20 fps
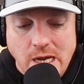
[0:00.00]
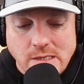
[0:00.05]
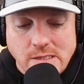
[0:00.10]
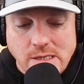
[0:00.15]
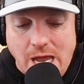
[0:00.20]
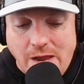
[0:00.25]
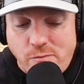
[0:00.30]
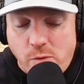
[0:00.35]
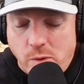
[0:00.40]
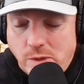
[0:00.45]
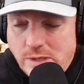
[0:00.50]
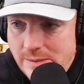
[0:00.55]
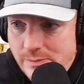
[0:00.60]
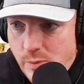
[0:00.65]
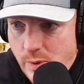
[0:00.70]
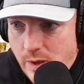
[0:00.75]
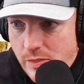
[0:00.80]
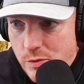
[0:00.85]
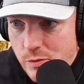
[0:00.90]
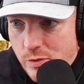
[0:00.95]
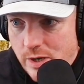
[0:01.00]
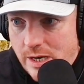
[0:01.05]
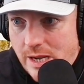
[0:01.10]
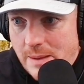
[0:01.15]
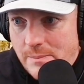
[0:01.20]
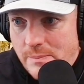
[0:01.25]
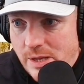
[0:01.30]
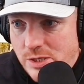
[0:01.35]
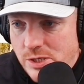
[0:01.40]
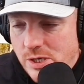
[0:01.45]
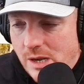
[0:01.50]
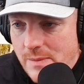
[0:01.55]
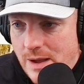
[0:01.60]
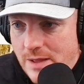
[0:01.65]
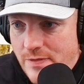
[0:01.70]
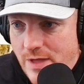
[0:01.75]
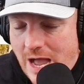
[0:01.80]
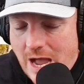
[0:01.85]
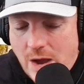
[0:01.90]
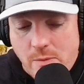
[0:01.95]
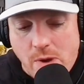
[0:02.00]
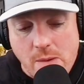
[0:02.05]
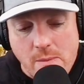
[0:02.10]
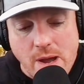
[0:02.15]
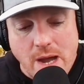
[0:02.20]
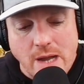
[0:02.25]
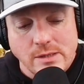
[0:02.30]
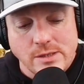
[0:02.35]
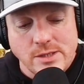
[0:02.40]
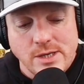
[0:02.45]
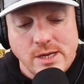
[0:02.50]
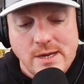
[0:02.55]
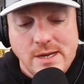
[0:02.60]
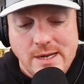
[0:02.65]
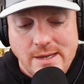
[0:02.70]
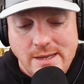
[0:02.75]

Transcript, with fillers: does at 14.3 and bitching about the highway mileage.